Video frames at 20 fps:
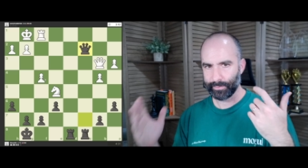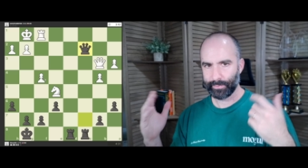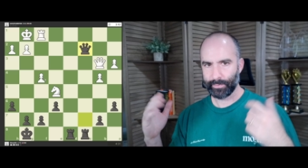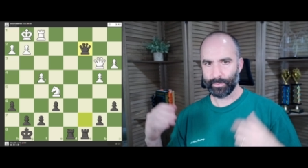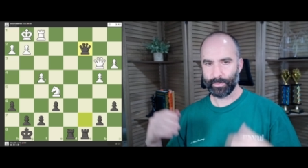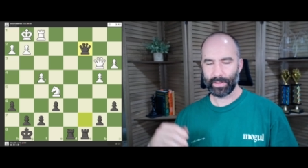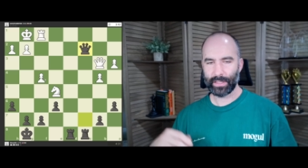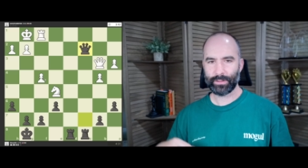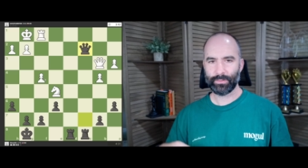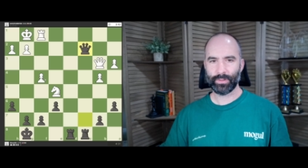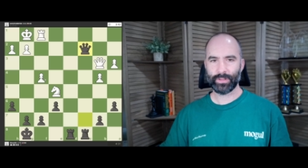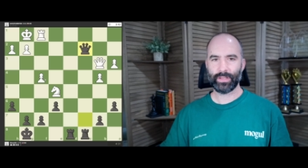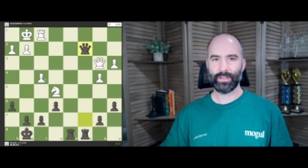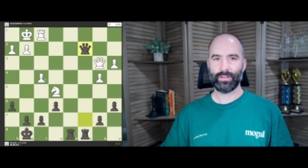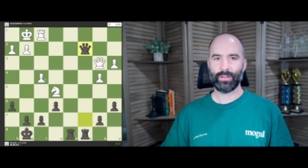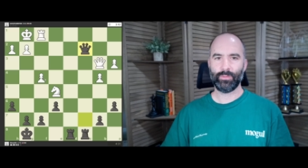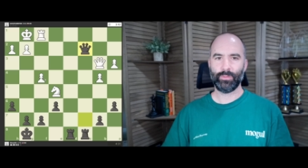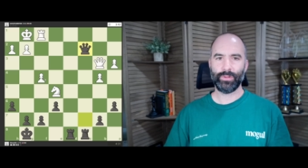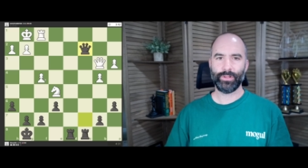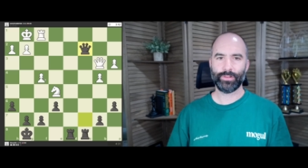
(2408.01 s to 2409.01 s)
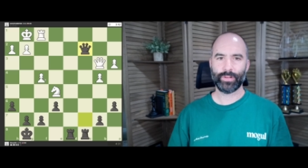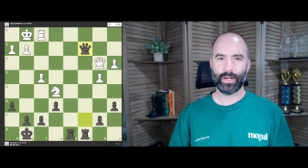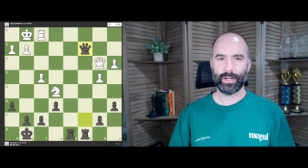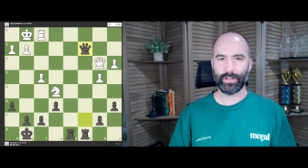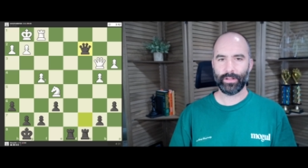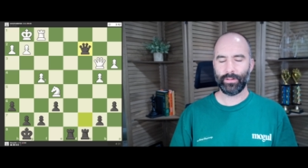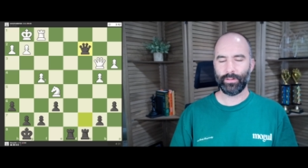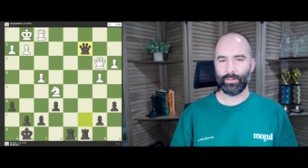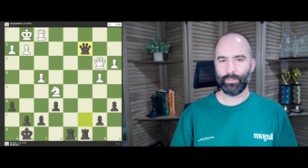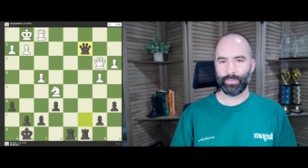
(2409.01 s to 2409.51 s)
That's what they seem to be trying
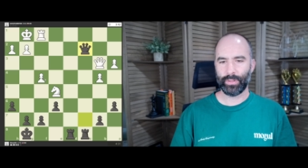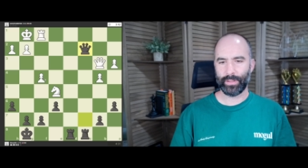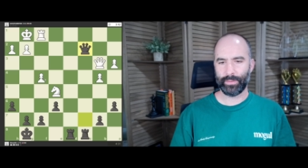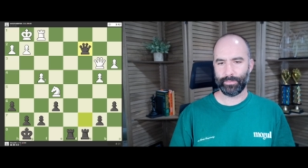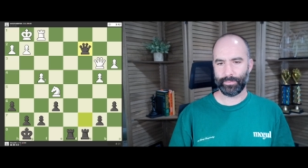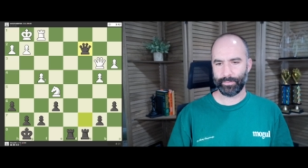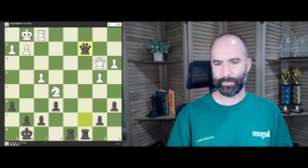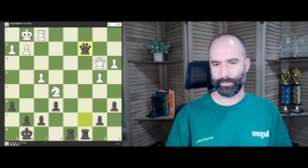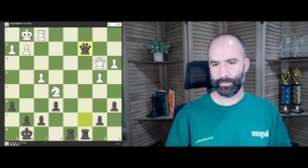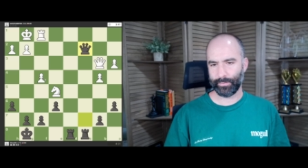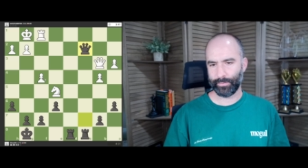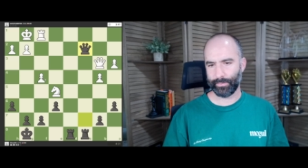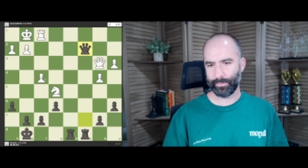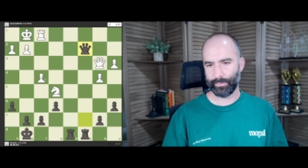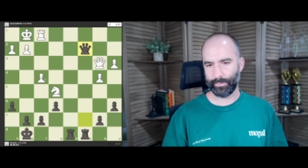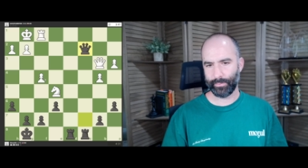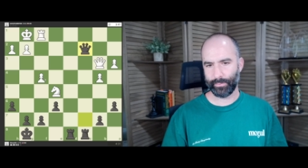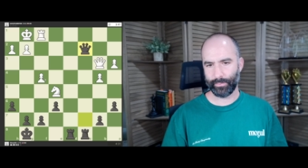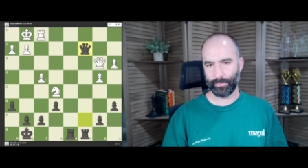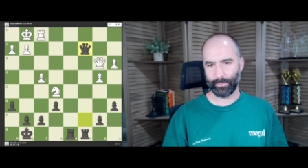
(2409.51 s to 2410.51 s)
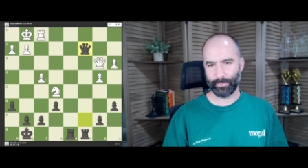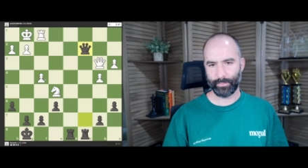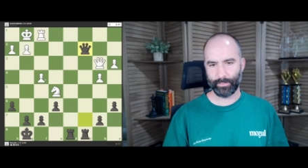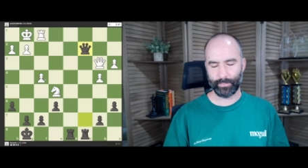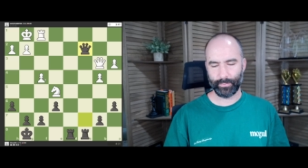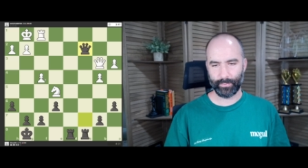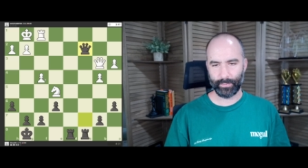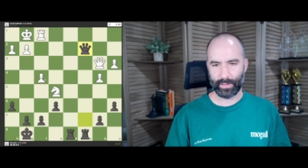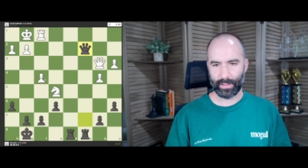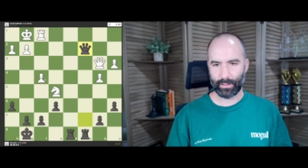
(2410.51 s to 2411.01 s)
to do, but
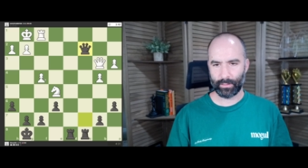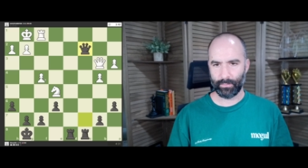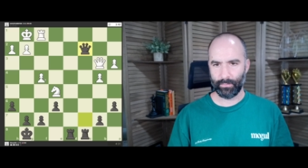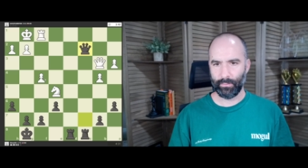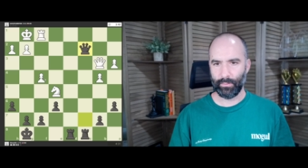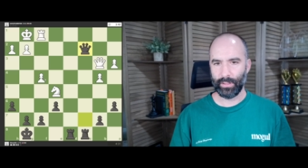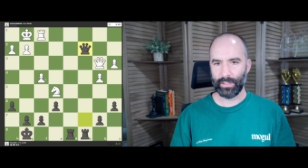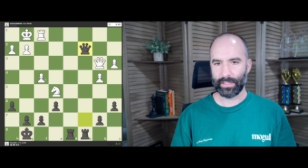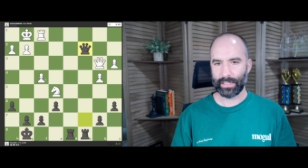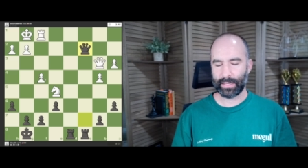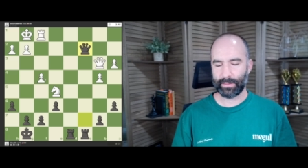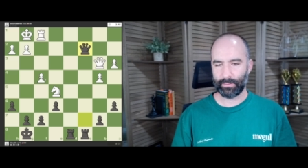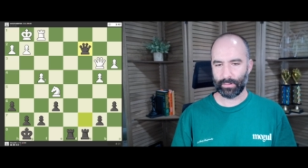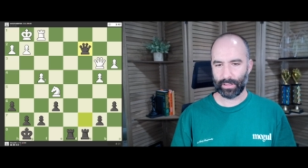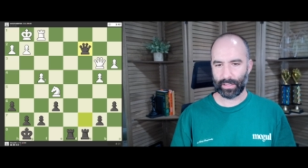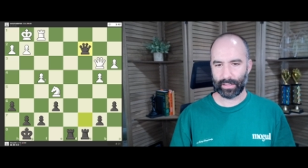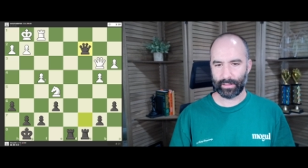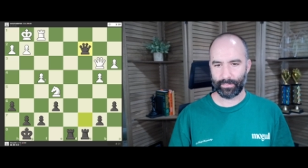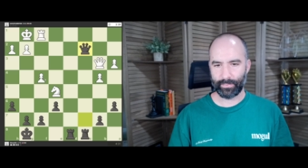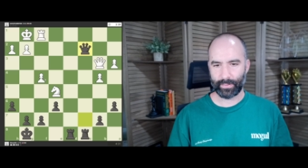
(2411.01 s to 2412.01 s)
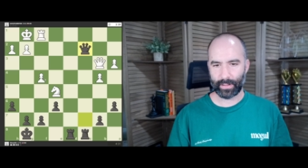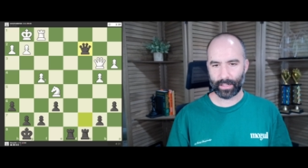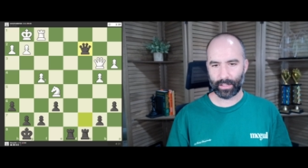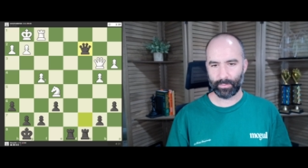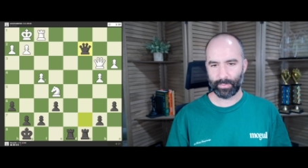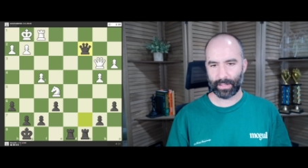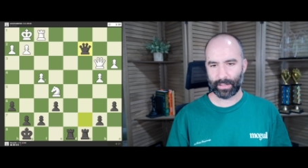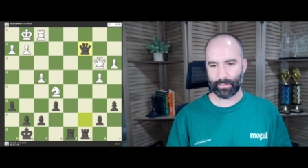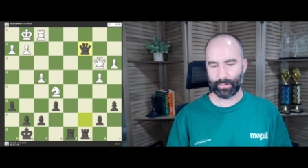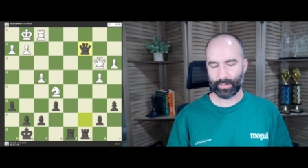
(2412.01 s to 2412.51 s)
they don't really have a lot of
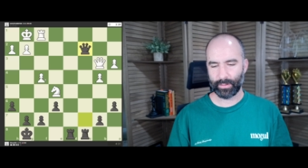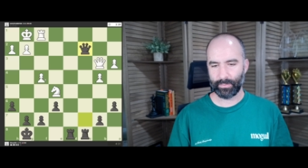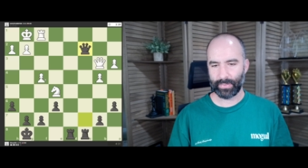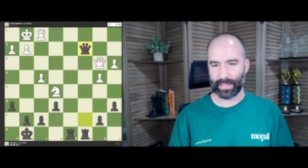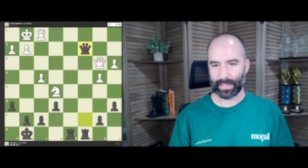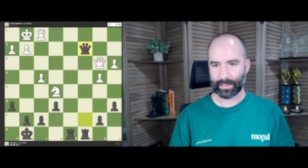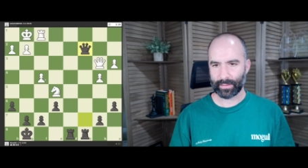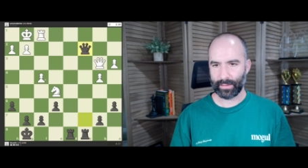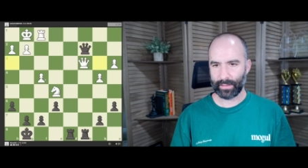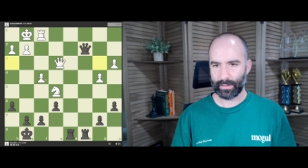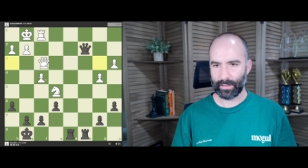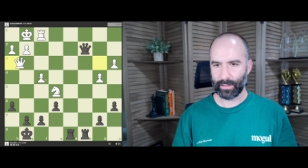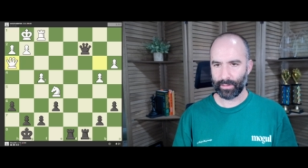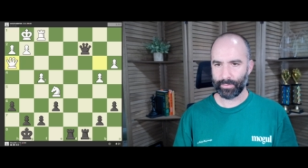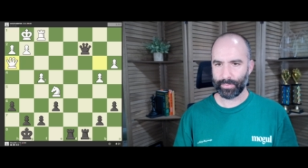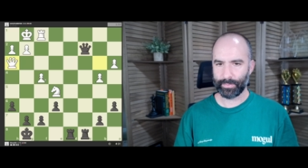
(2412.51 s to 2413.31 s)
firepower to back that up.